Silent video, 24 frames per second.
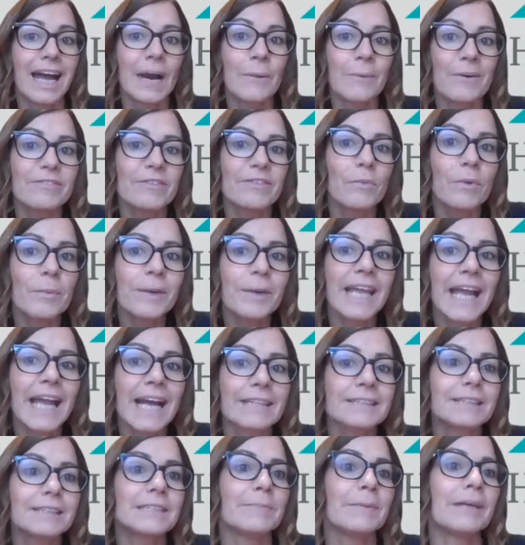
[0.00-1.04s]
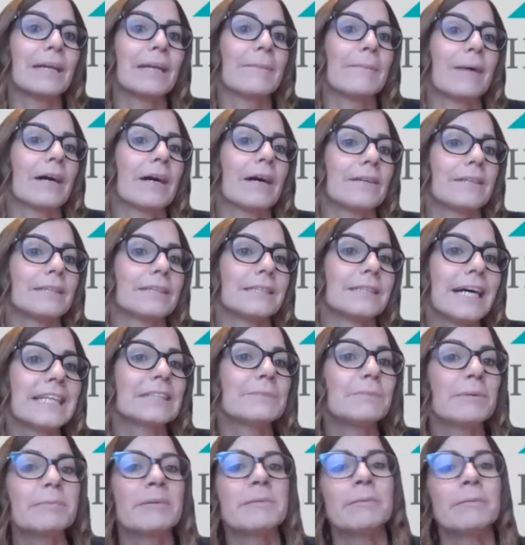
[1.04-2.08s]
However, what we can speak about is how
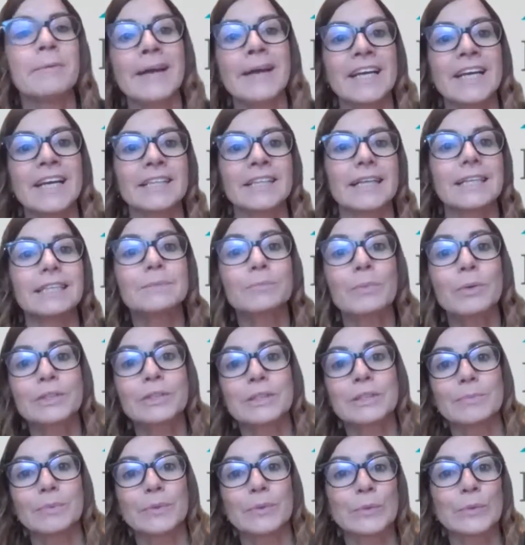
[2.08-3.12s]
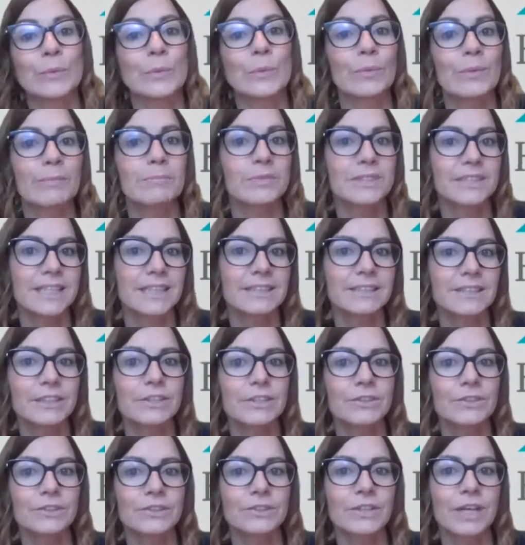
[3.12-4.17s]
to be prepared as possible when presenting
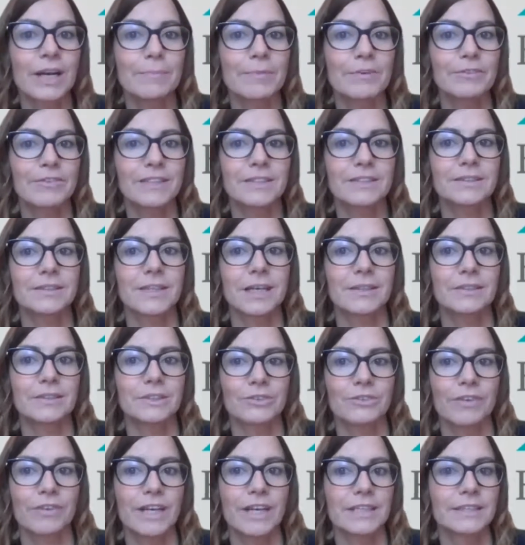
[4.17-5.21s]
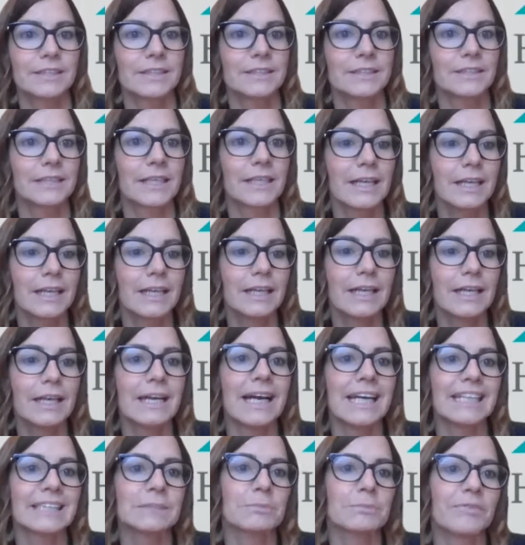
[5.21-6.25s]
your cyber risk to underwriters
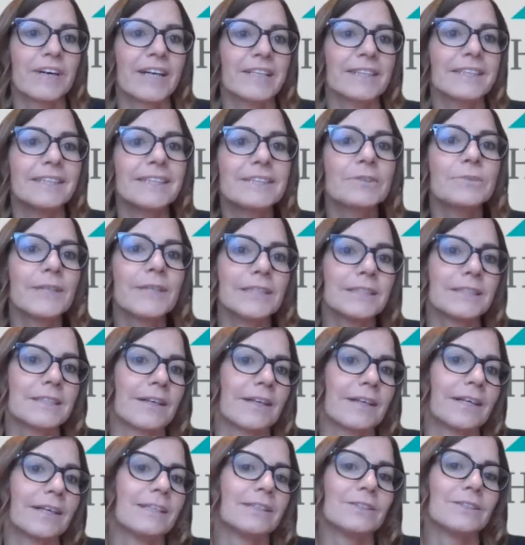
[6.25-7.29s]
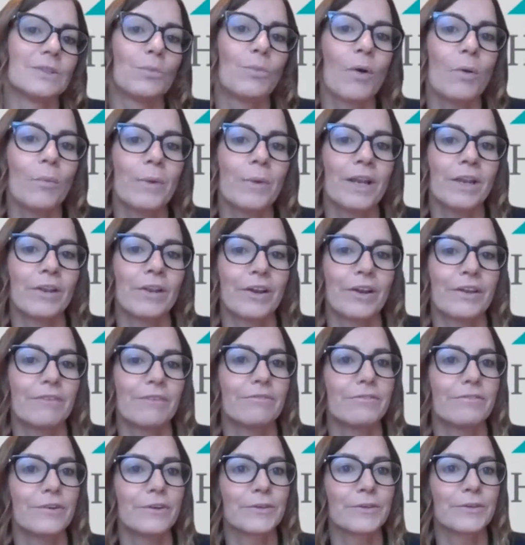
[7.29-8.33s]
and to provide a little insight into what we're looking
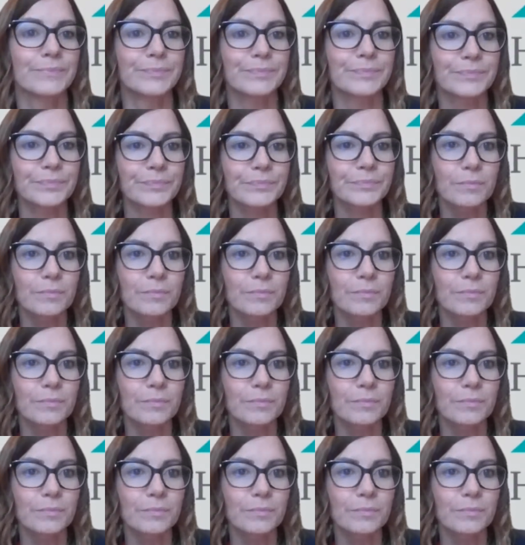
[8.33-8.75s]
for.